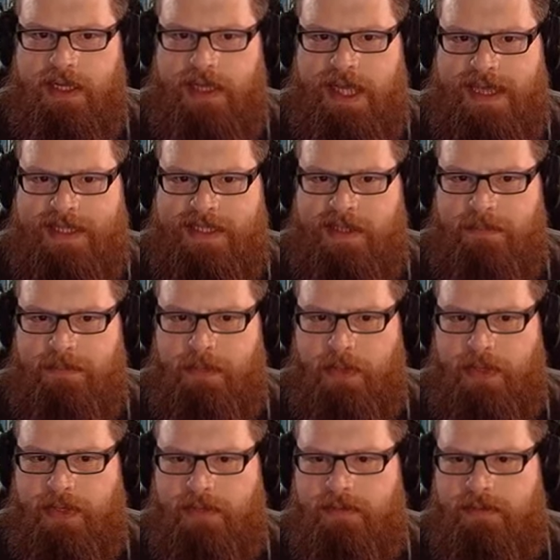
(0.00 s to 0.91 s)
Exit
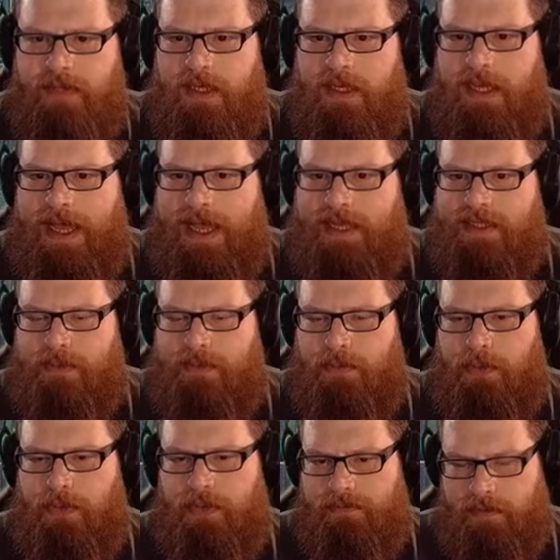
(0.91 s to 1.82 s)
point,
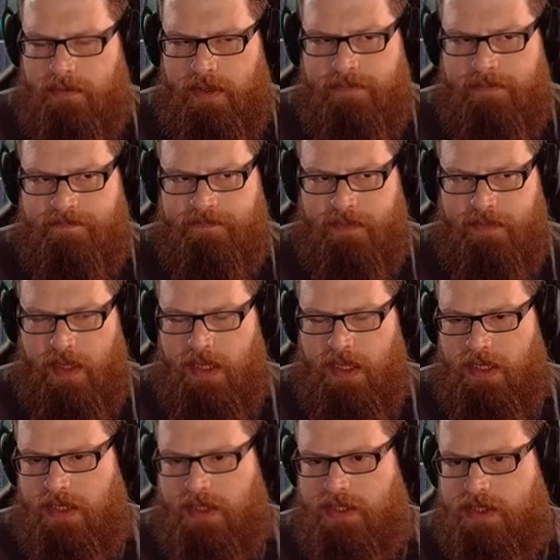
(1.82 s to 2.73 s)
right?
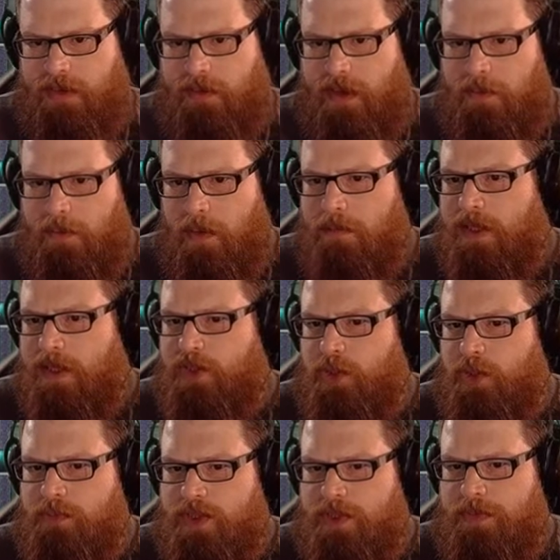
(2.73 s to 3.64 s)
So I want my
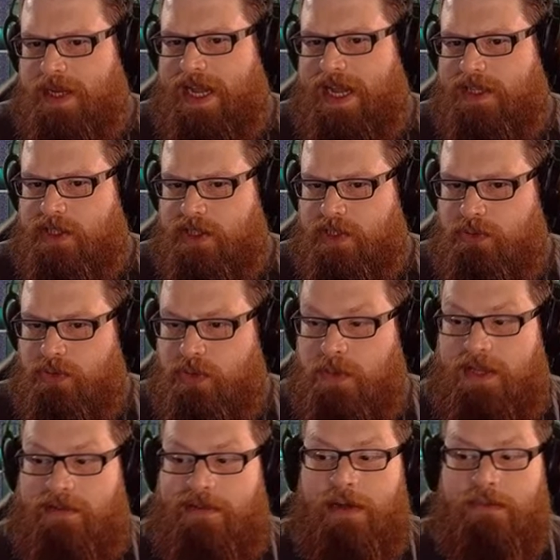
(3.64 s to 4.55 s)
dupes to be in exosuits
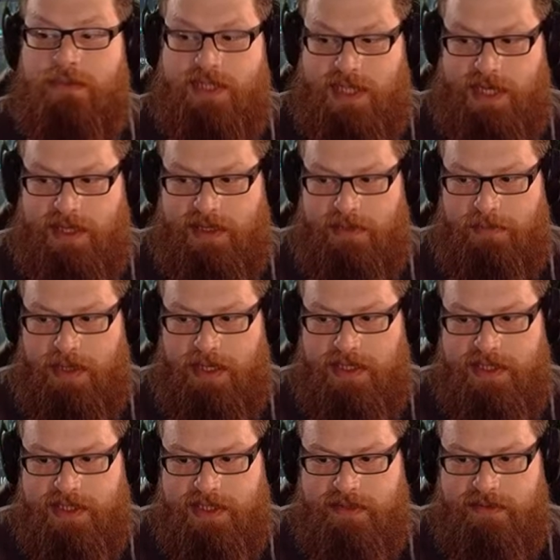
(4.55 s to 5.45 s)
when they're outside the
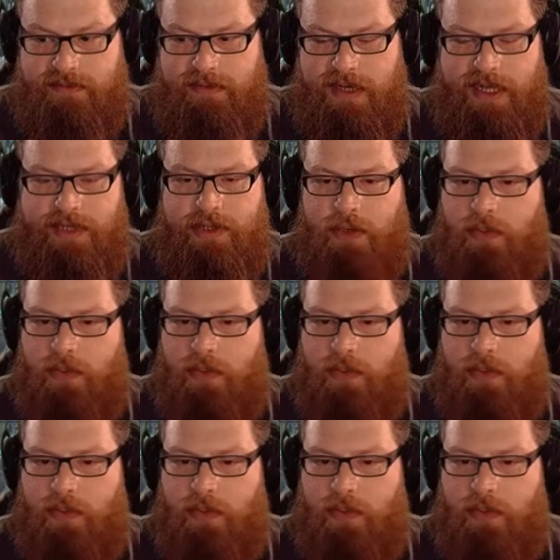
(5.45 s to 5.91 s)
base. I don't